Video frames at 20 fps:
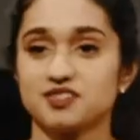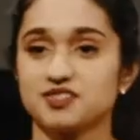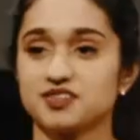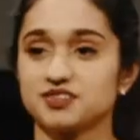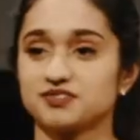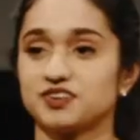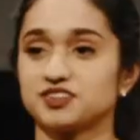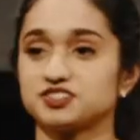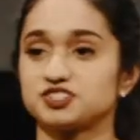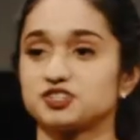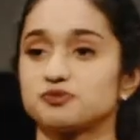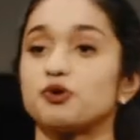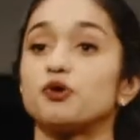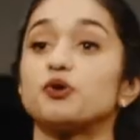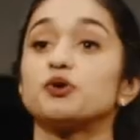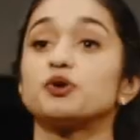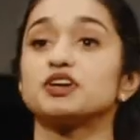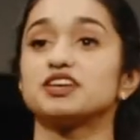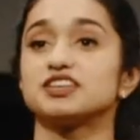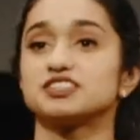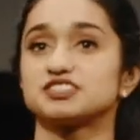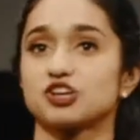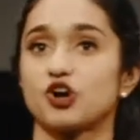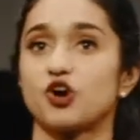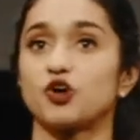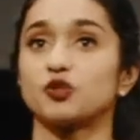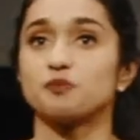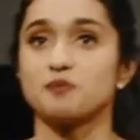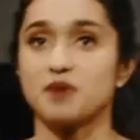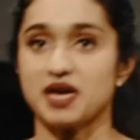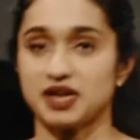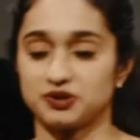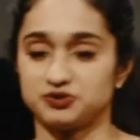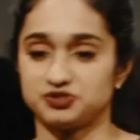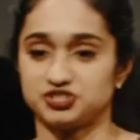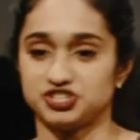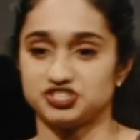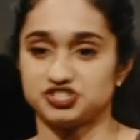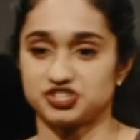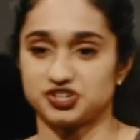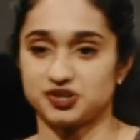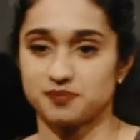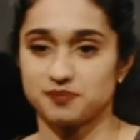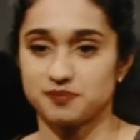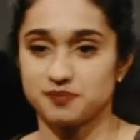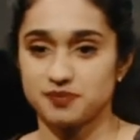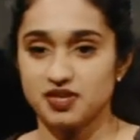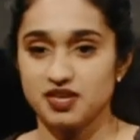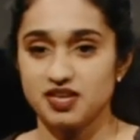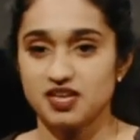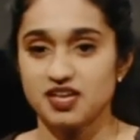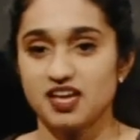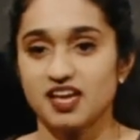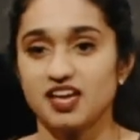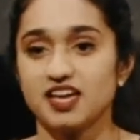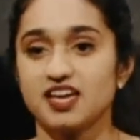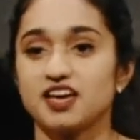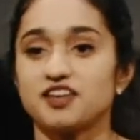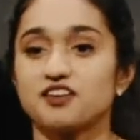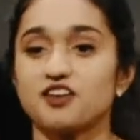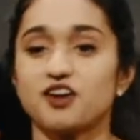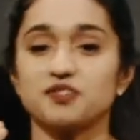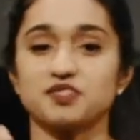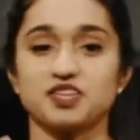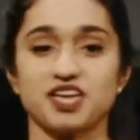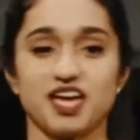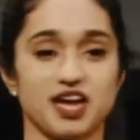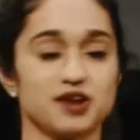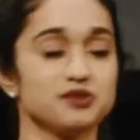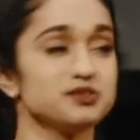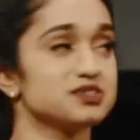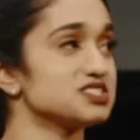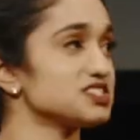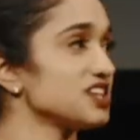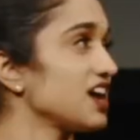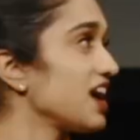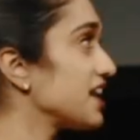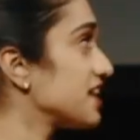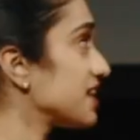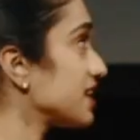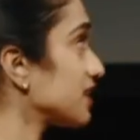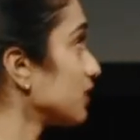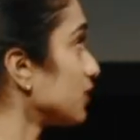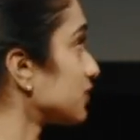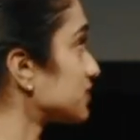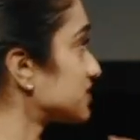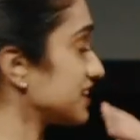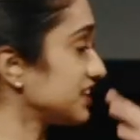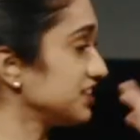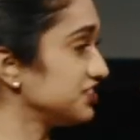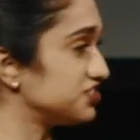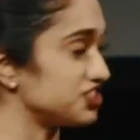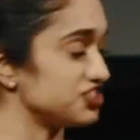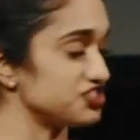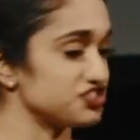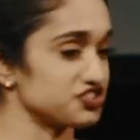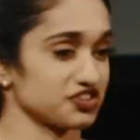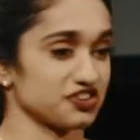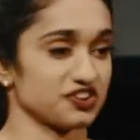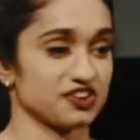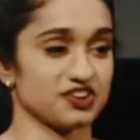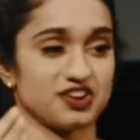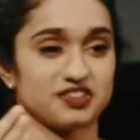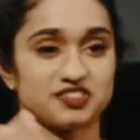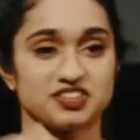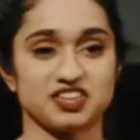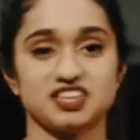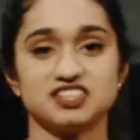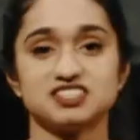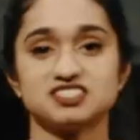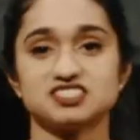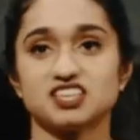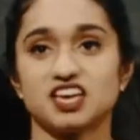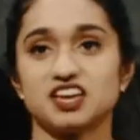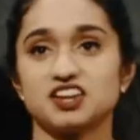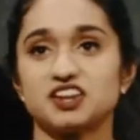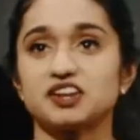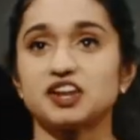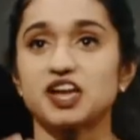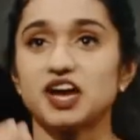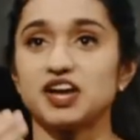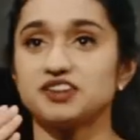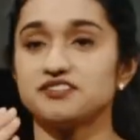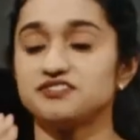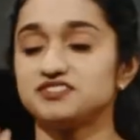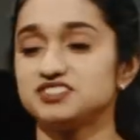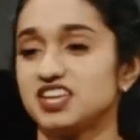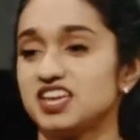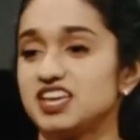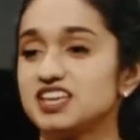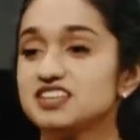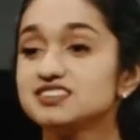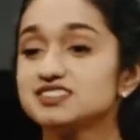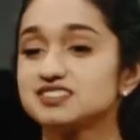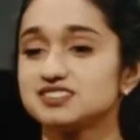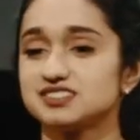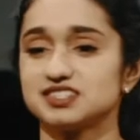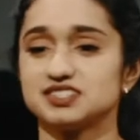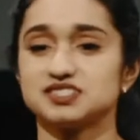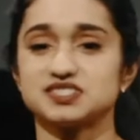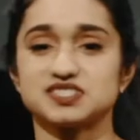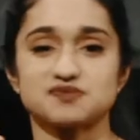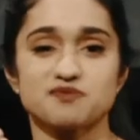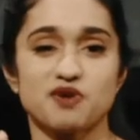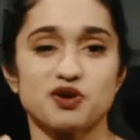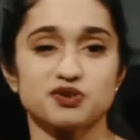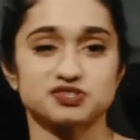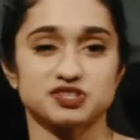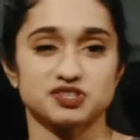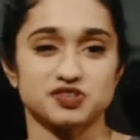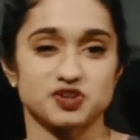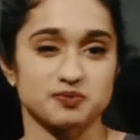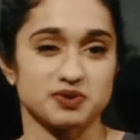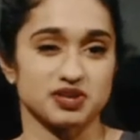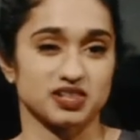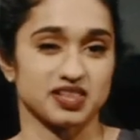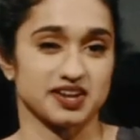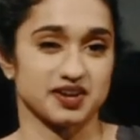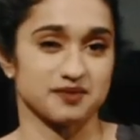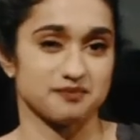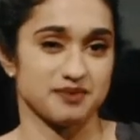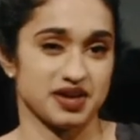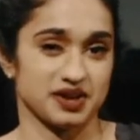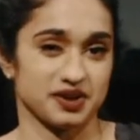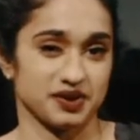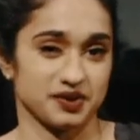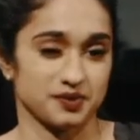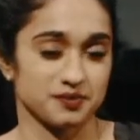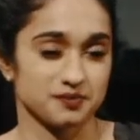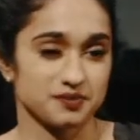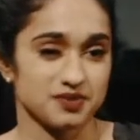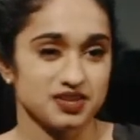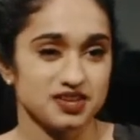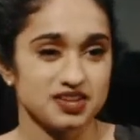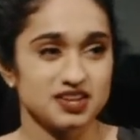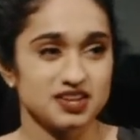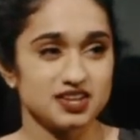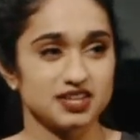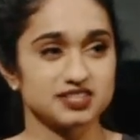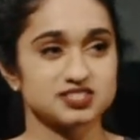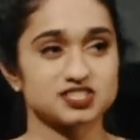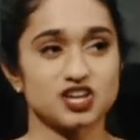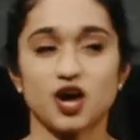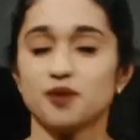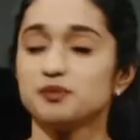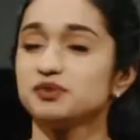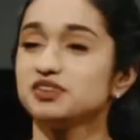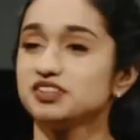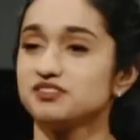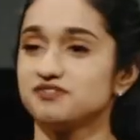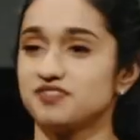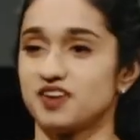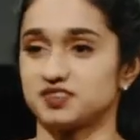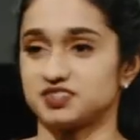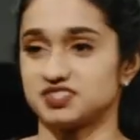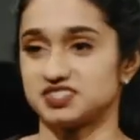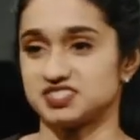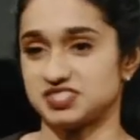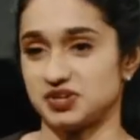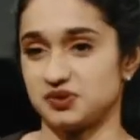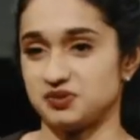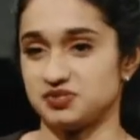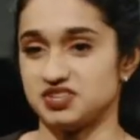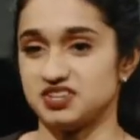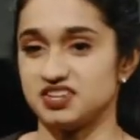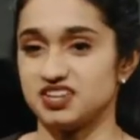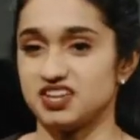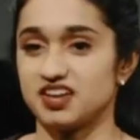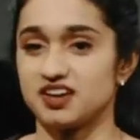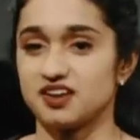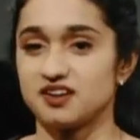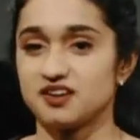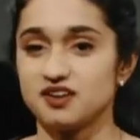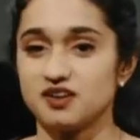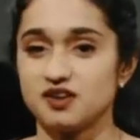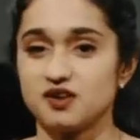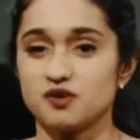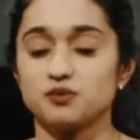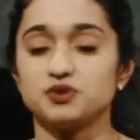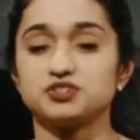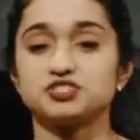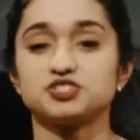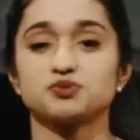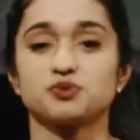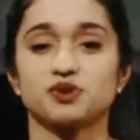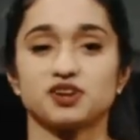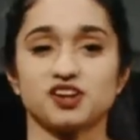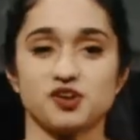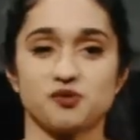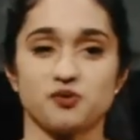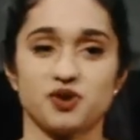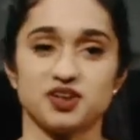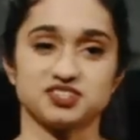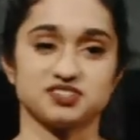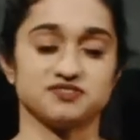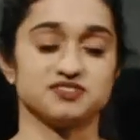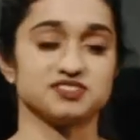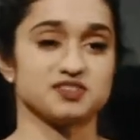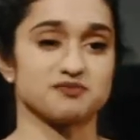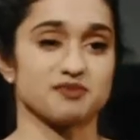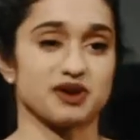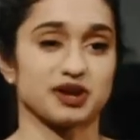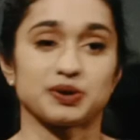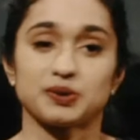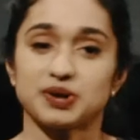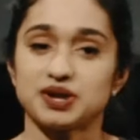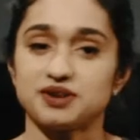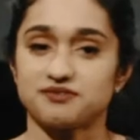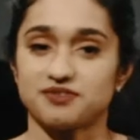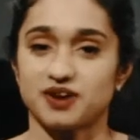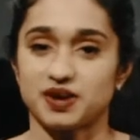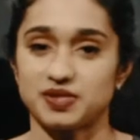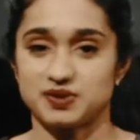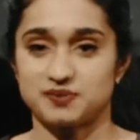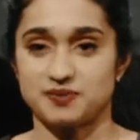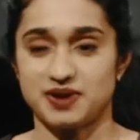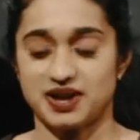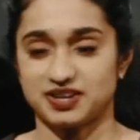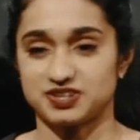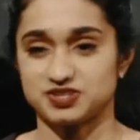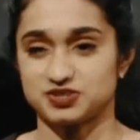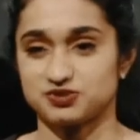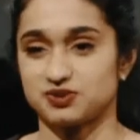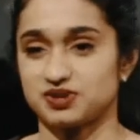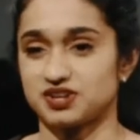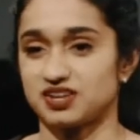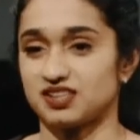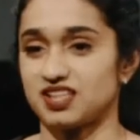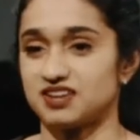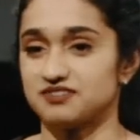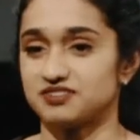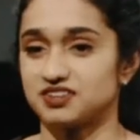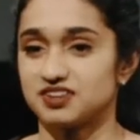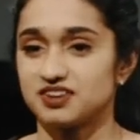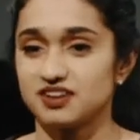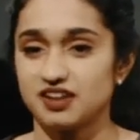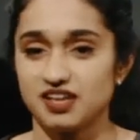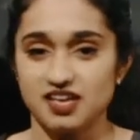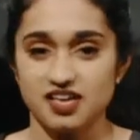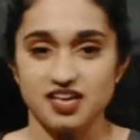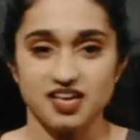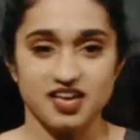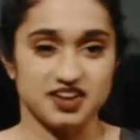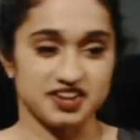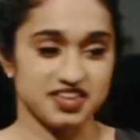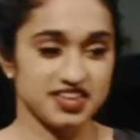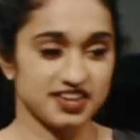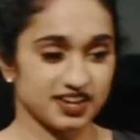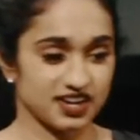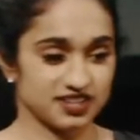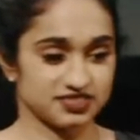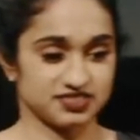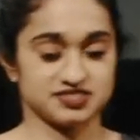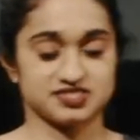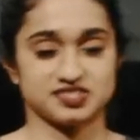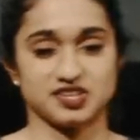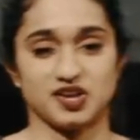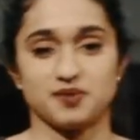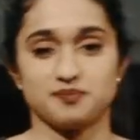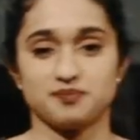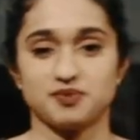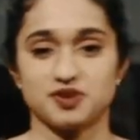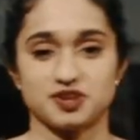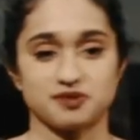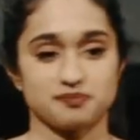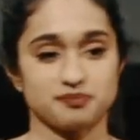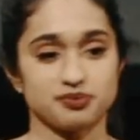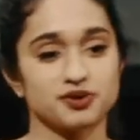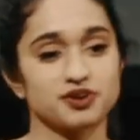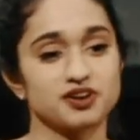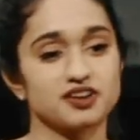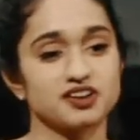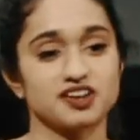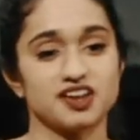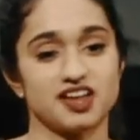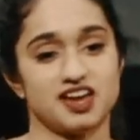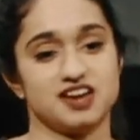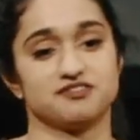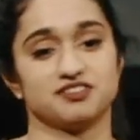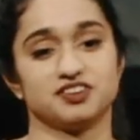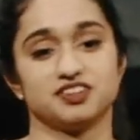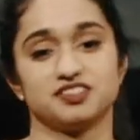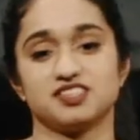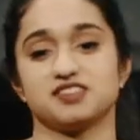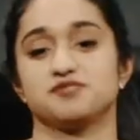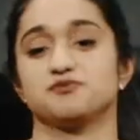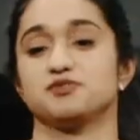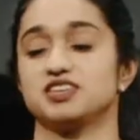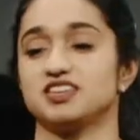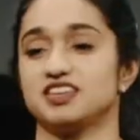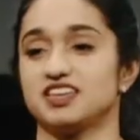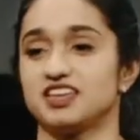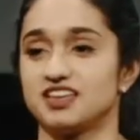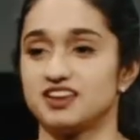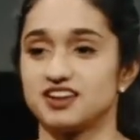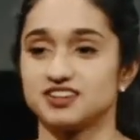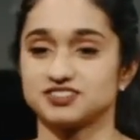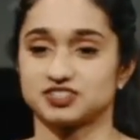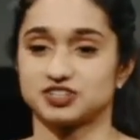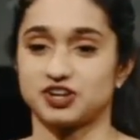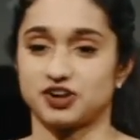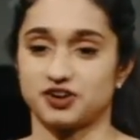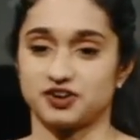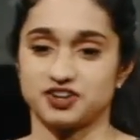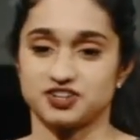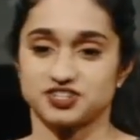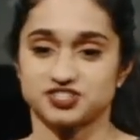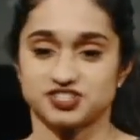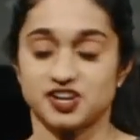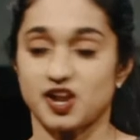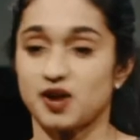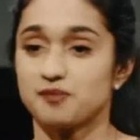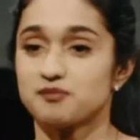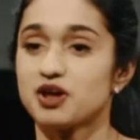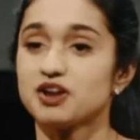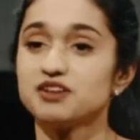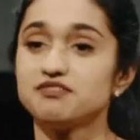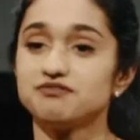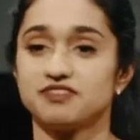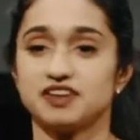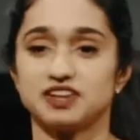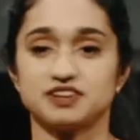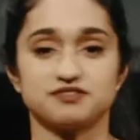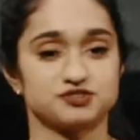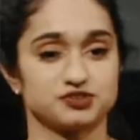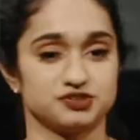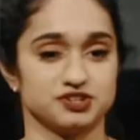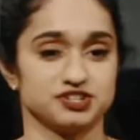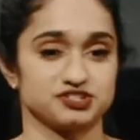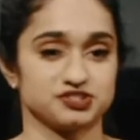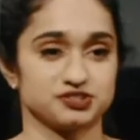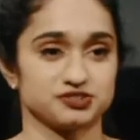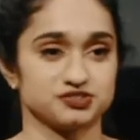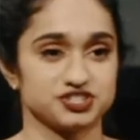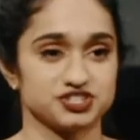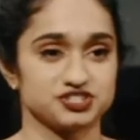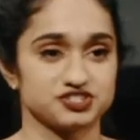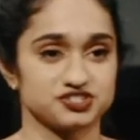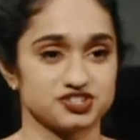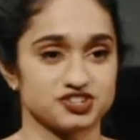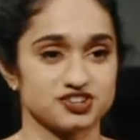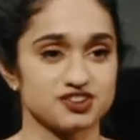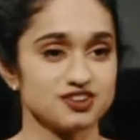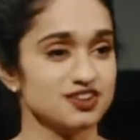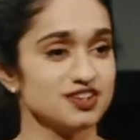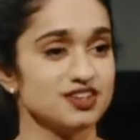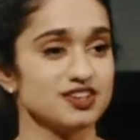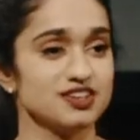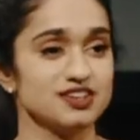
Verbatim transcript: This vegetable is called mango ginger. And on the outside, it looks like a ginger, and on the inside, it kind of tastes and smells a little bit like a mango. It's commonly found in South India, which is where I went to visit my grandfather back in twenty eleven. And he cut this up, and he put it in everything we eat as a garnish. And I'm not a fan of traditional ginger,